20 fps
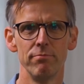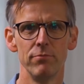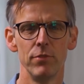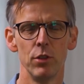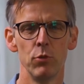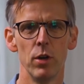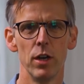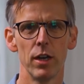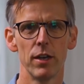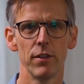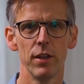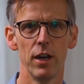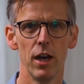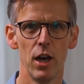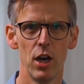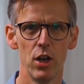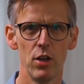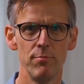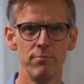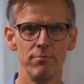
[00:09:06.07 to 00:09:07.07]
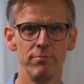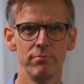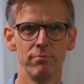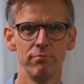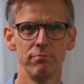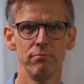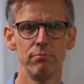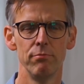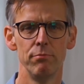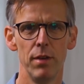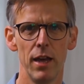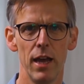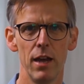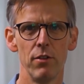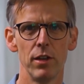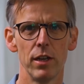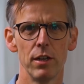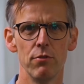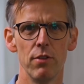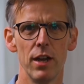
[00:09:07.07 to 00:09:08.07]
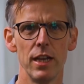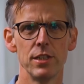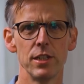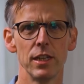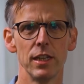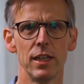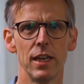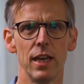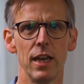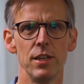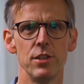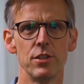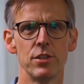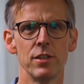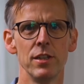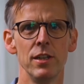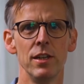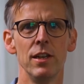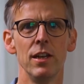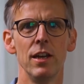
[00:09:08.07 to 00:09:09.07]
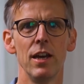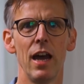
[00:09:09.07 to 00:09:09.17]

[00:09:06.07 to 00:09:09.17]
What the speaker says: The work of the home, bearing and raising kids,